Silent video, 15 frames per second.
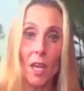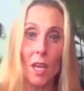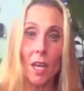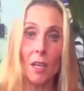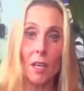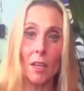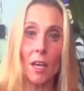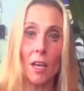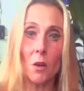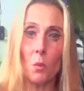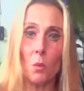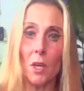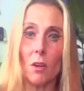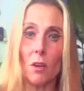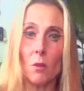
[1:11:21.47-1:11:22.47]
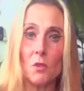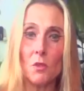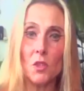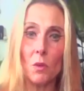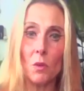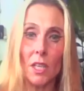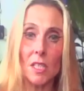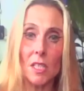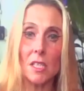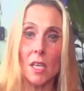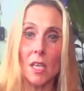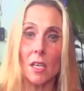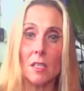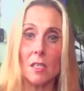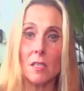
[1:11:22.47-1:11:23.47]
And now we also
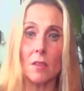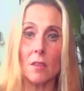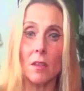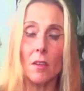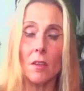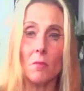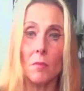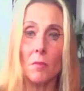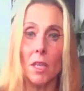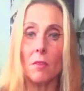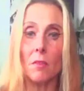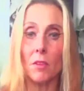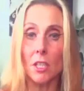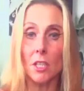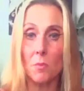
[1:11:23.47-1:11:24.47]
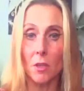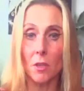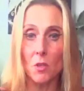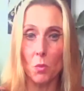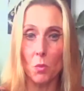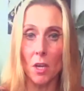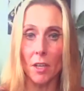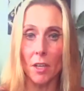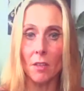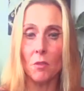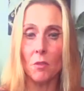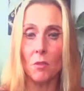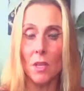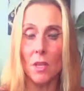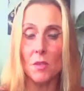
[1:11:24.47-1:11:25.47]
access many things, because we are
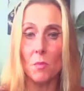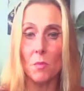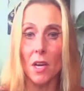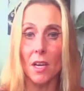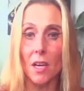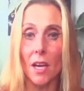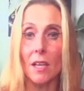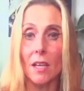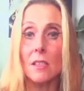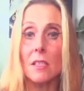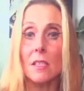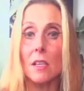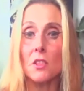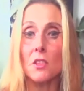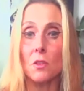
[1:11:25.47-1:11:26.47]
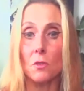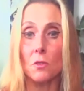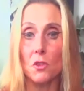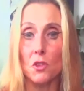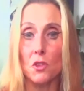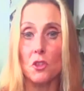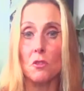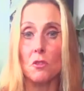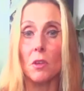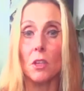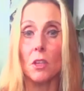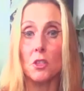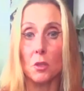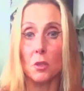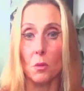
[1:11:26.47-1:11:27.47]
influenced by ancestors tree
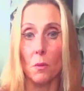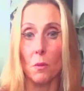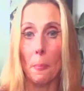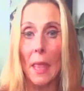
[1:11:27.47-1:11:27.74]
too.